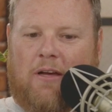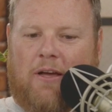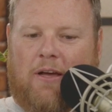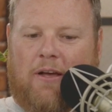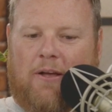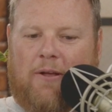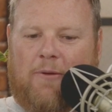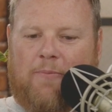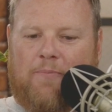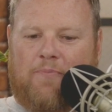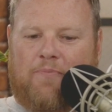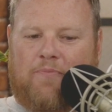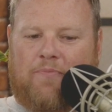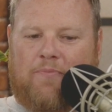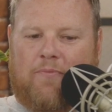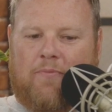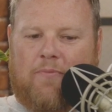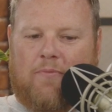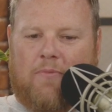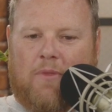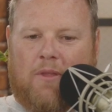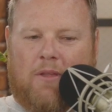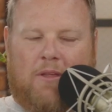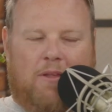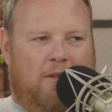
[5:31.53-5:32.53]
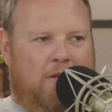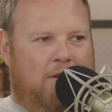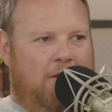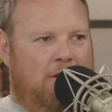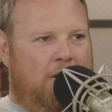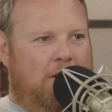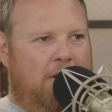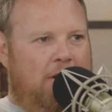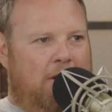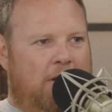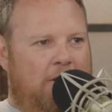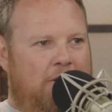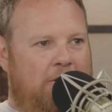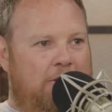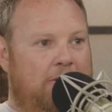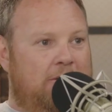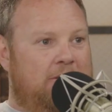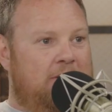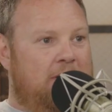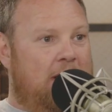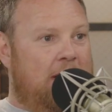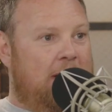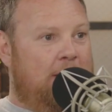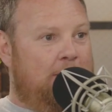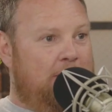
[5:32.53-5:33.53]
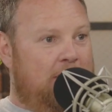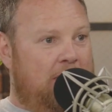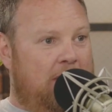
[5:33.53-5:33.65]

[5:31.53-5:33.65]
Um, Get it together, guys. A good time